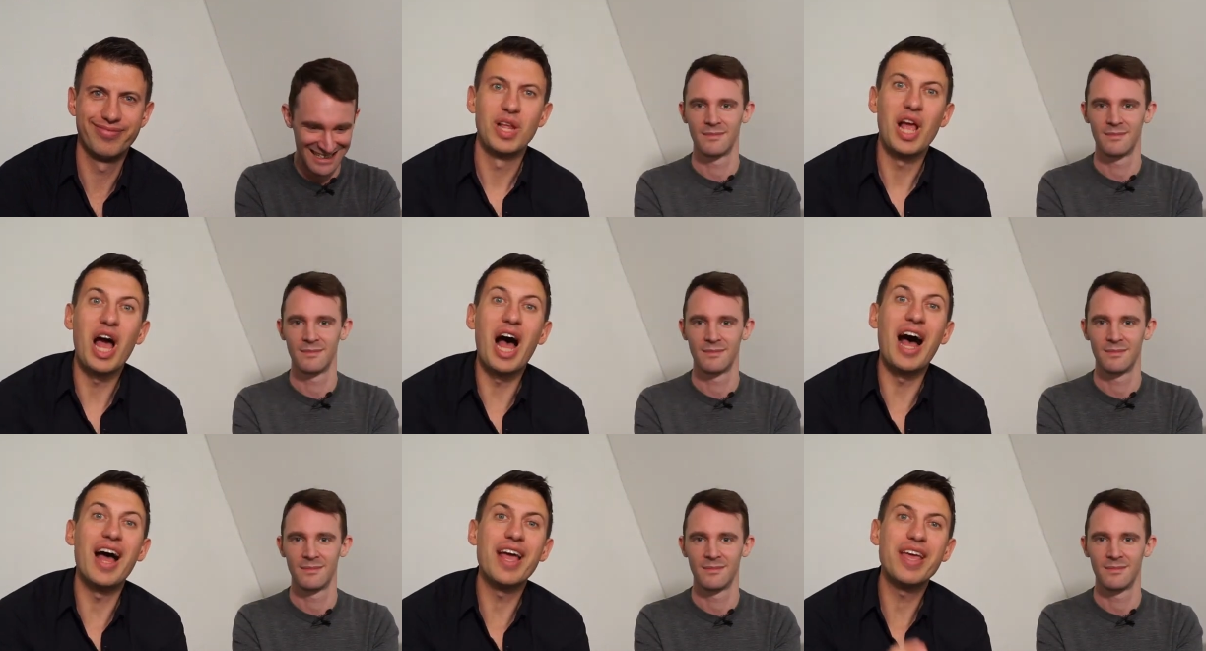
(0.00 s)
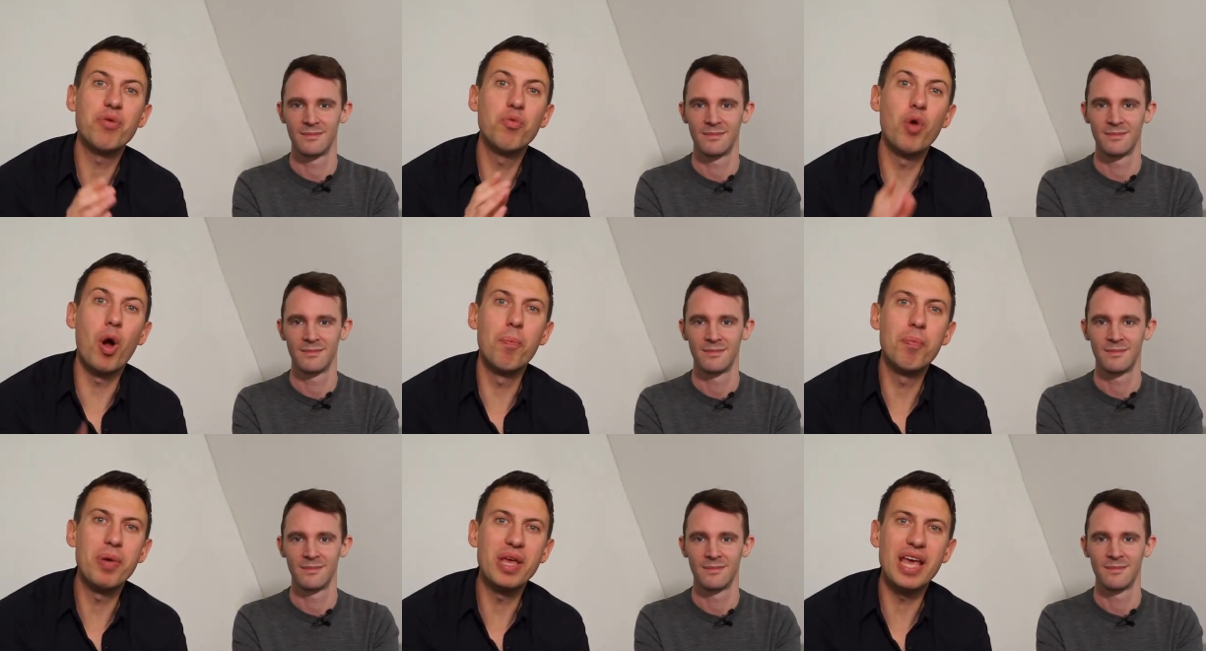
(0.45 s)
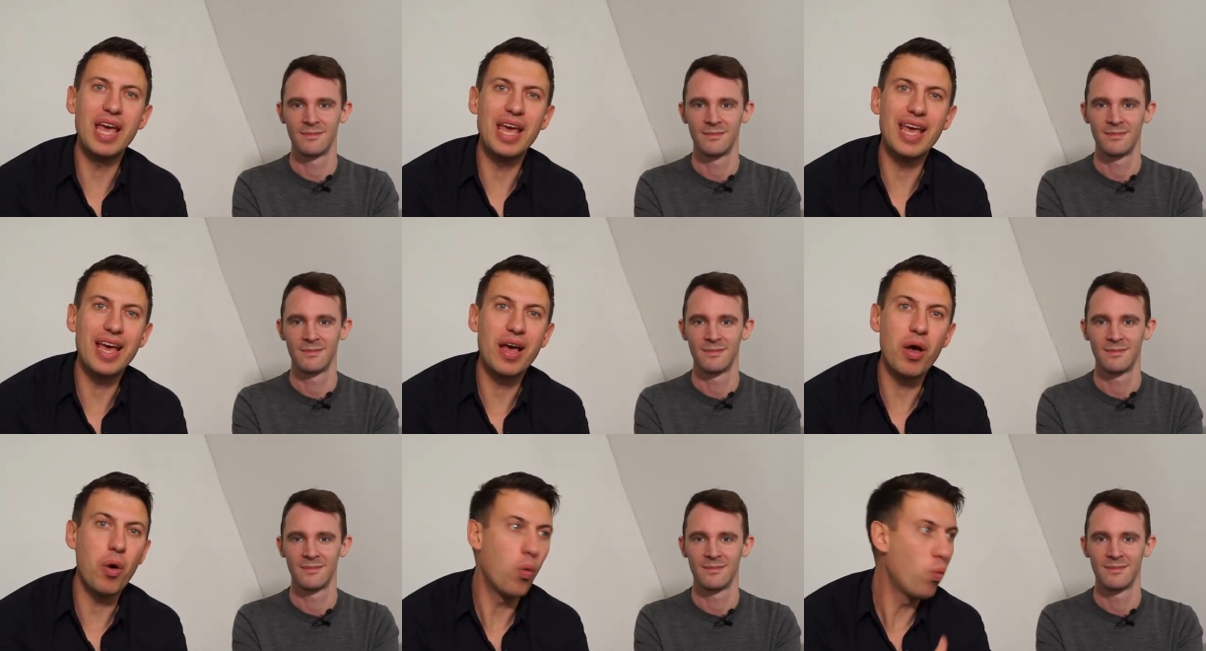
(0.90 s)
Speaker 1: Hi, Rob B
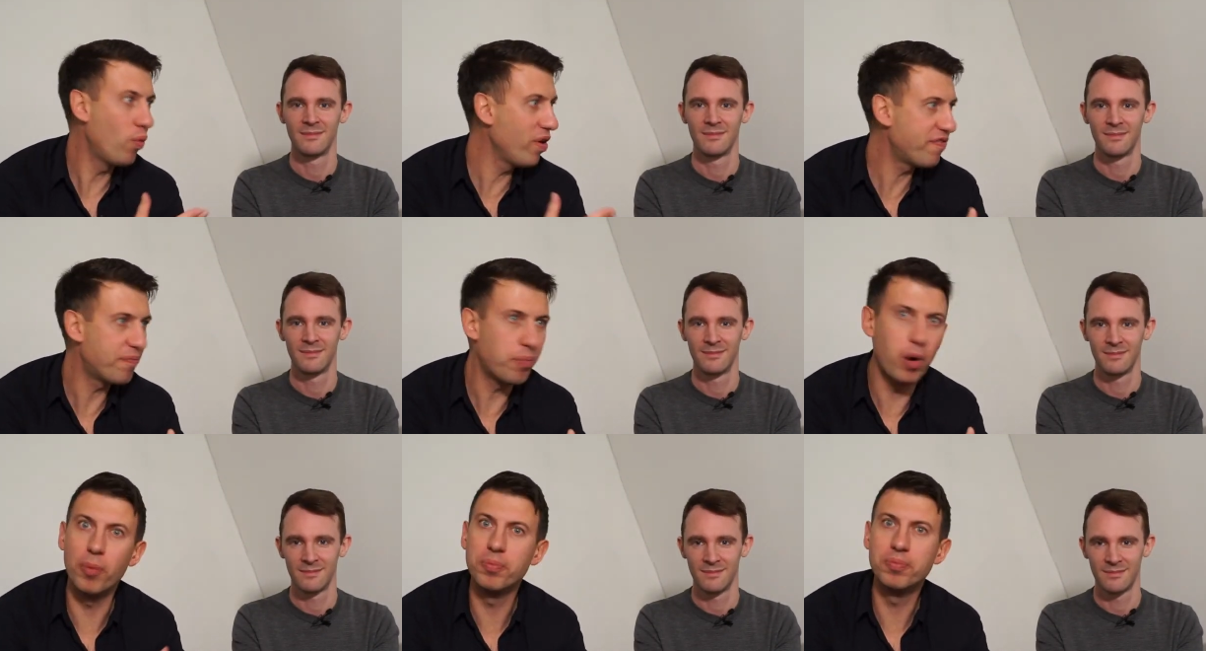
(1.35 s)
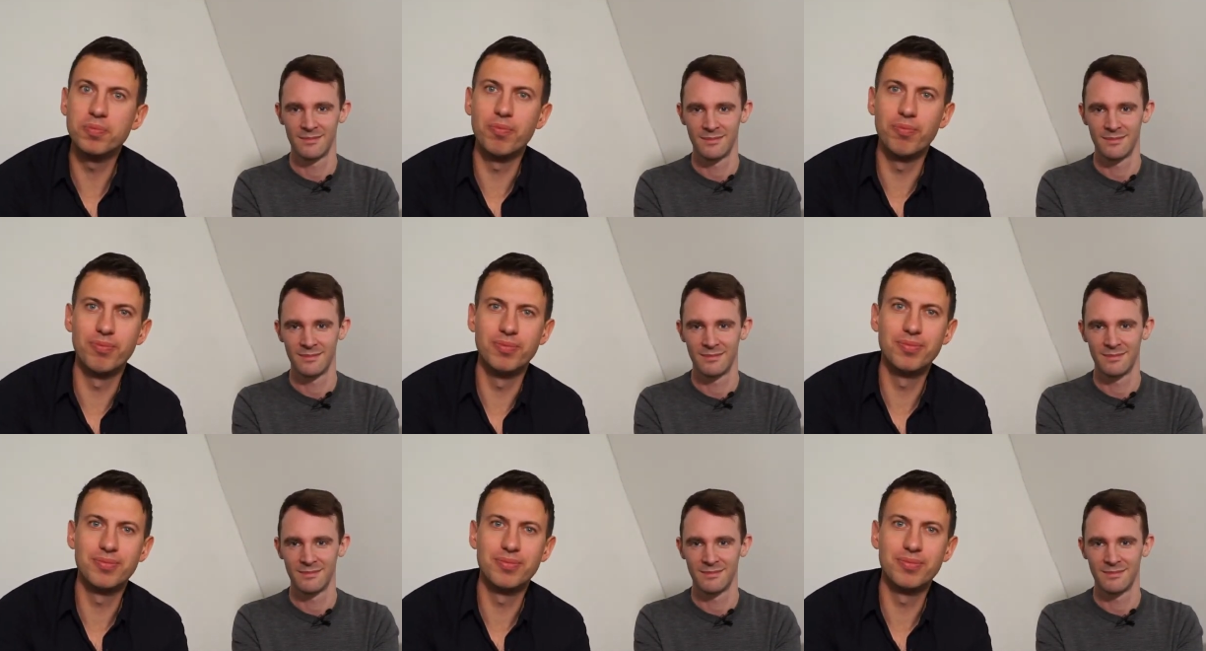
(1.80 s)
here with Prob.